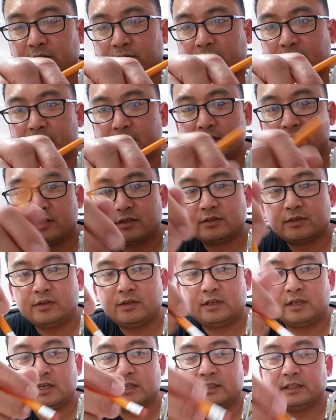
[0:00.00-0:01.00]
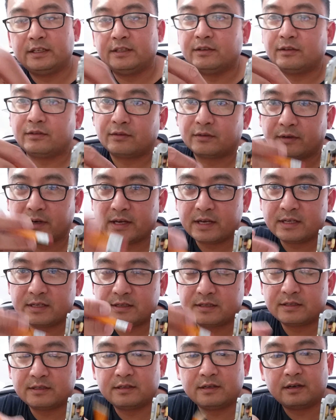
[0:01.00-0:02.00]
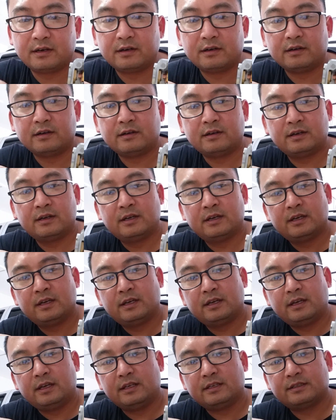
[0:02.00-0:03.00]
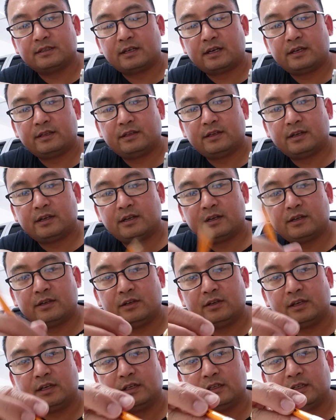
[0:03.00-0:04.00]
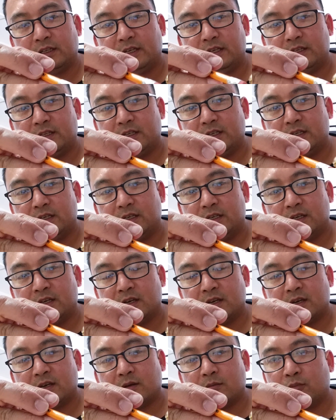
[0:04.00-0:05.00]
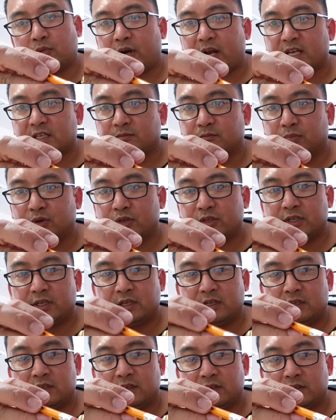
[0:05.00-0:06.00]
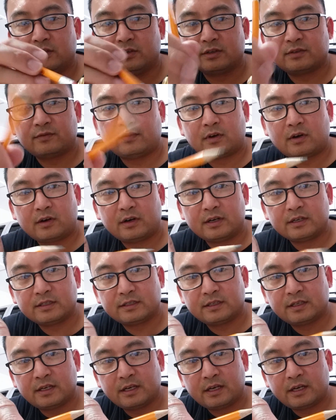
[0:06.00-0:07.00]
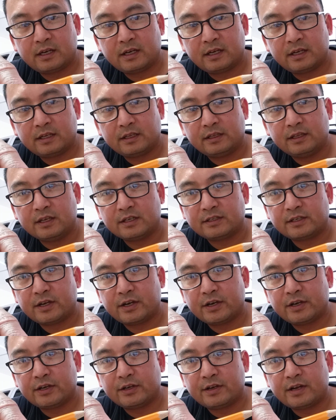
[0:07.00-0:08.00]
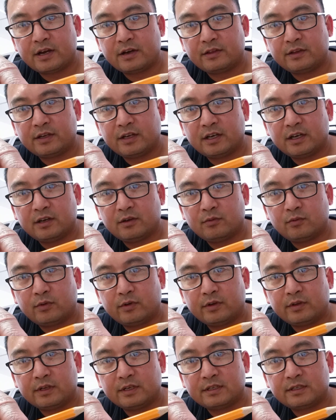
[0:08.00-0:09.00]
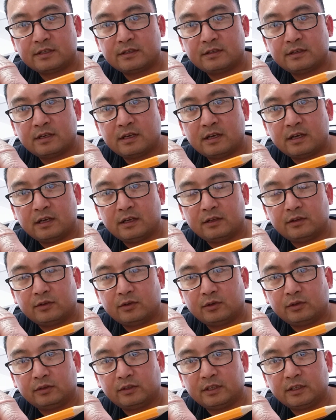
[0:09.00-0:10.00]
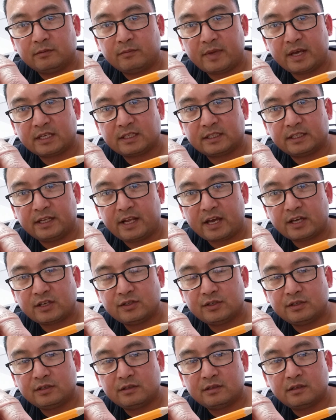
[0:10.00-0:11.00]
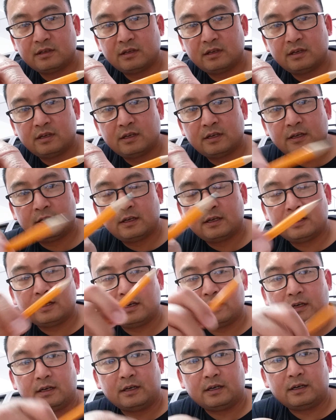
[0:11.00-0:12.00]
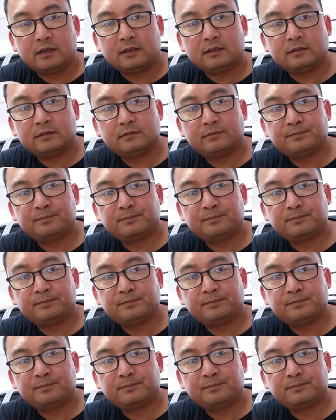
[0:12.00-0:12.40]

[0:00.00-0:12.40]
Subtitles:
nut right here, so you can clean the threads that are inside there. You can clean the brass bushing, you know, as far as this area down here where this knurled nut makes connection. You